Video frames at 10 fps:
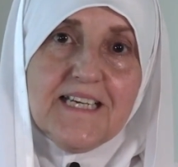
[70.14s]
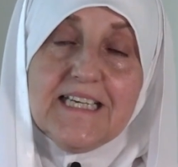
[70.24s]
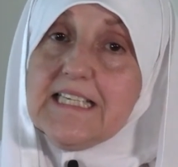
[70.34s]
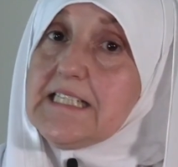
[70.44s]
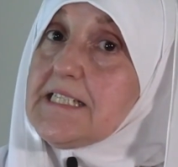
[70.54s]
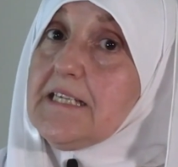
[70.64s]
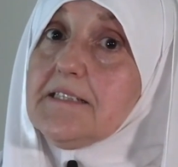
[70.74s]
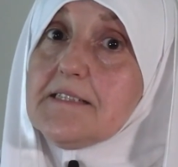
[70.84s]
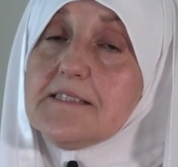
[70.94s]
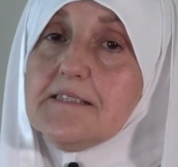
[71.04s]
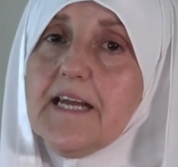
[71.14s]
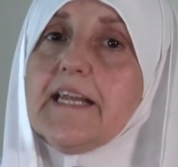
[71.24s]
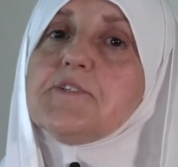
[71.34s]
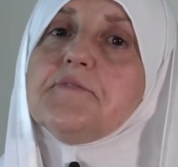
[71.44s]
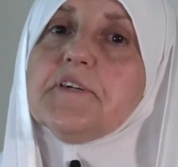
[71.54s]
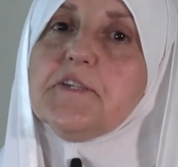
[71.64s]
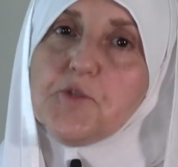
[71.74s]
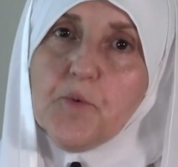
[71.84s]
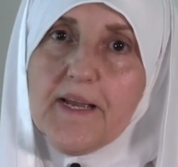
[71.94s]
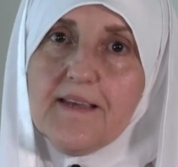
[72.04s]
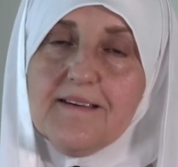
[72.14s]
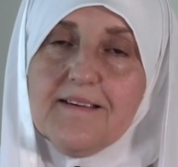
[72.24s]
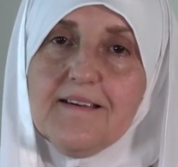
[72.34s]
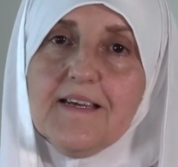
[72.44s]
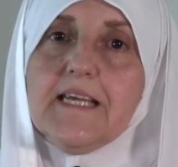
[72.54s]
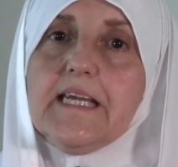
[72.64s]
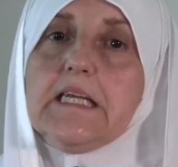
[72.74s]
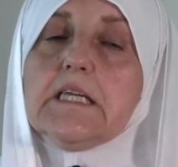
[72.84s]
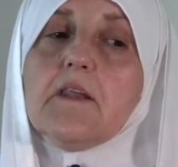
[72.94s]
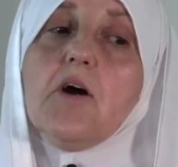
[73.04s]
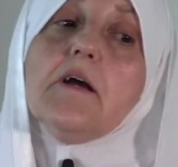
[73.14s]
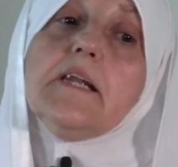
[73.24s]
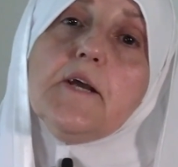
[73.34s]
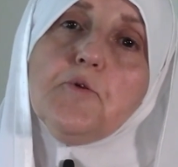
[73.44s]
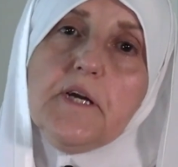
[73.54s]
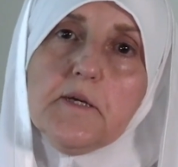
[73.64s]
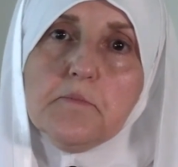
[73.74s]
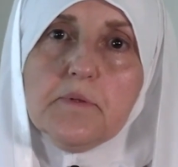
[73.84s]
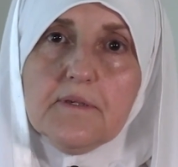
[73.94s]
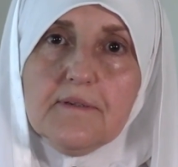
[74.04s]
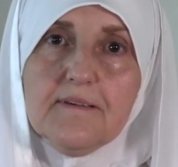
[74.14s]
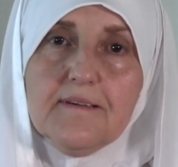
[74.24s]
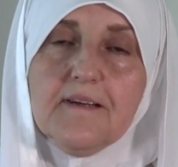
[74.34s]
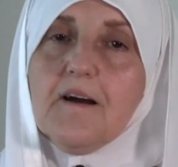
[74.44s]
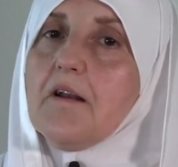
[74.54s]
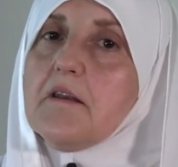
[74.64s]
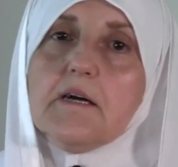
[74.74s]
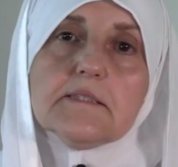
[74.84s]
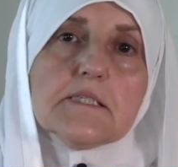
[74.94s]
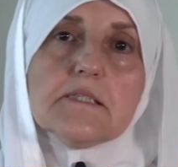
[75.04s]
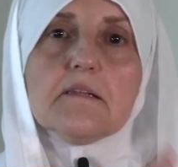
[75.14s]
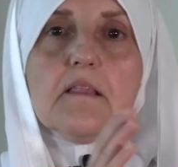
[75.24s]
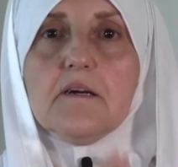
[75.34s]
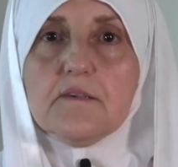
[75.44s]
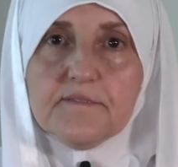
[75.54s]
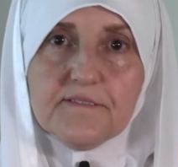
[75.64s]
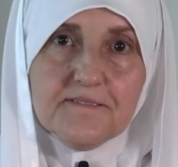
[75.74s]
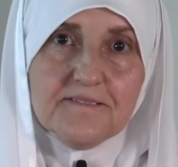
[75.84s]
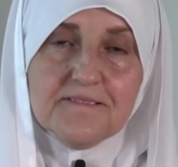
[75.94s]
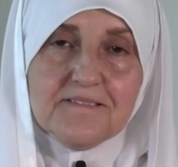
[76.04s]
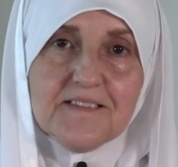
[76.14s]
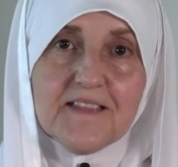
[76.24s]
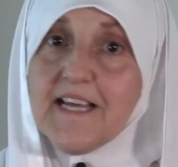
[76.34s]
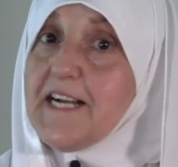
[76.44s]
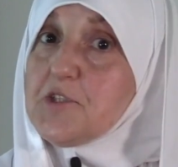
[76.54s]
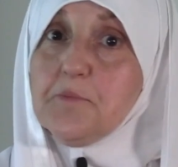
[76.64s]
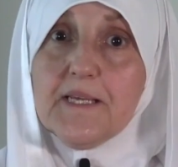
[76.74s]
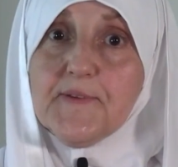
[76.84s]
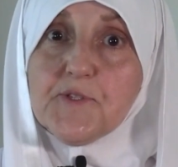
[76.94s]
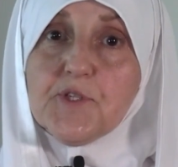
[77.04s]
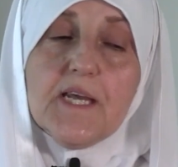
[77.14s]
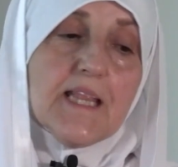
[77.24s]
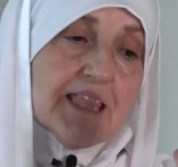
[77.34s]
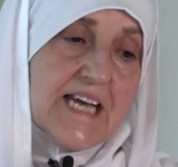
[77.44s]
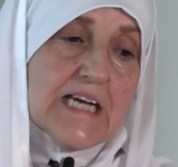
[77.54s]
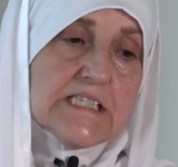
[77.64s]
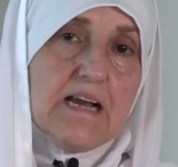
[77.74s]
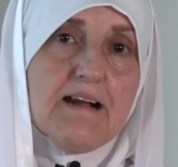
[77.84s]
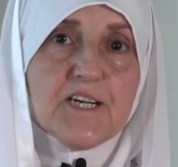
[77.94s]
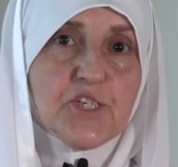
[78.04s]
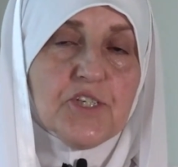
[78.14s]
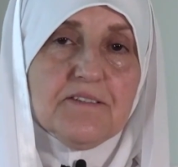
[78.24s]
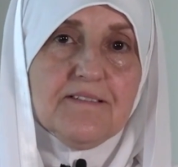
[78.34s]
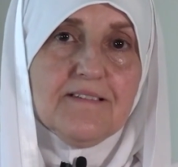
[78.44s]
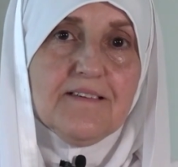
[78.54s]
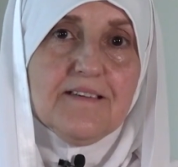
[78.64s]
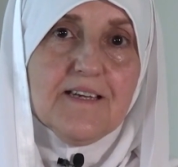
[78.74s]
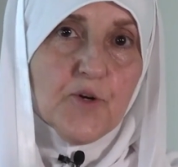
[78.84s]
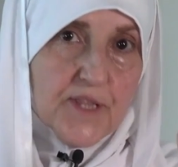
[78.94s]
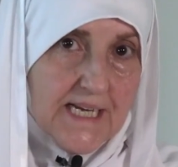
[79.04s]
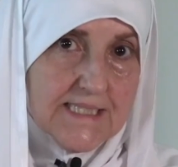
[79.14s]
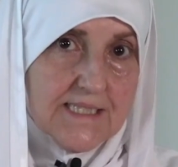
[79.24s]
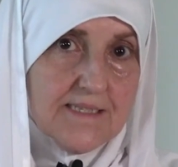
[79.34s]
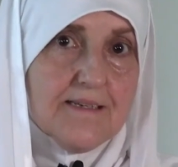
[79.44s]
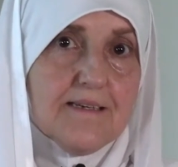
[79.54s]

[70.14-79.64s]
He said it in a different way. Inna Allah la yuhib. Allah does not love. That means that action or that